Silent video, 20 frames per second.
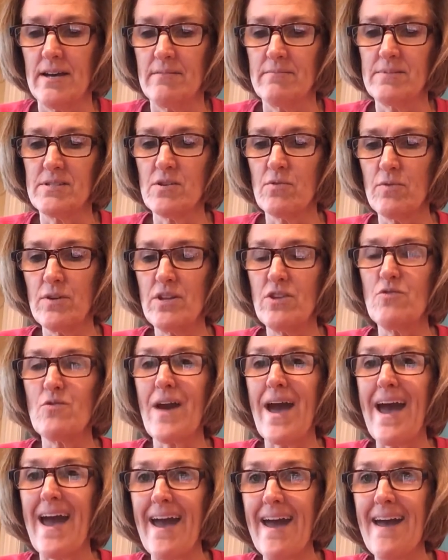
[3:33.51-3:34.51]
So when you
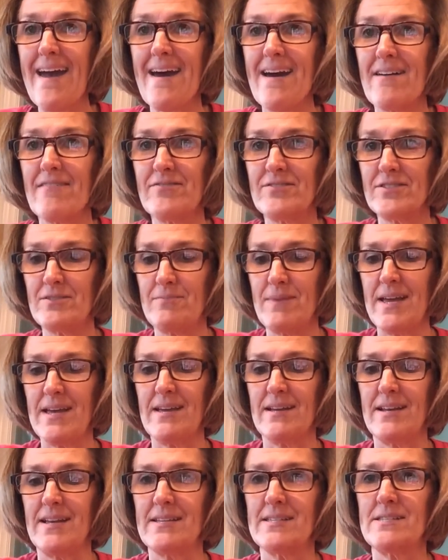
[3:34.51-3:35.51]
have to make
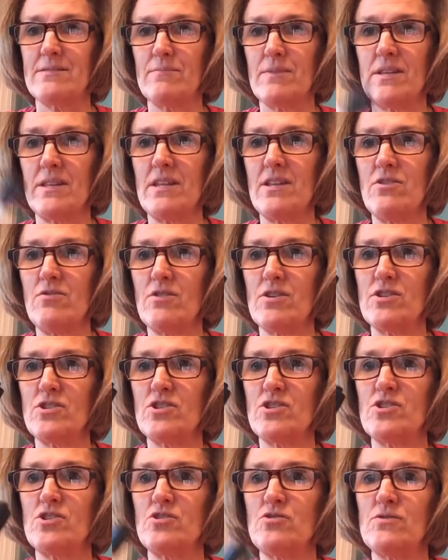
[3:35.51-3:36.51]
an estimate, then you can
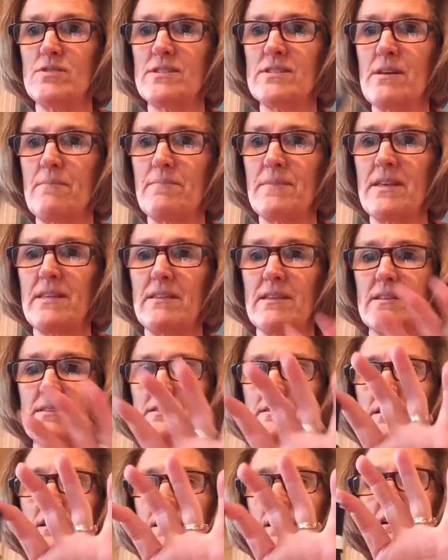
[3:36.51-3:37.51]
just use something
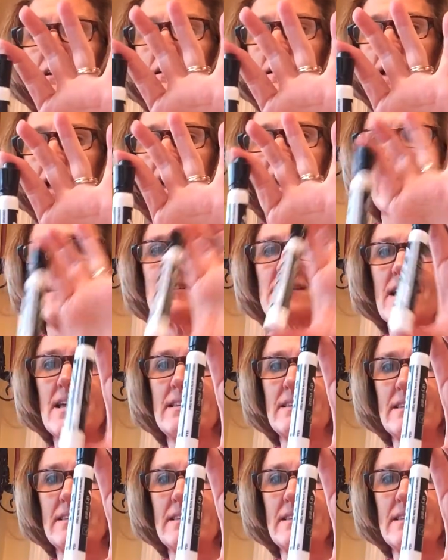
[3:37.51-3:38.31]
that has a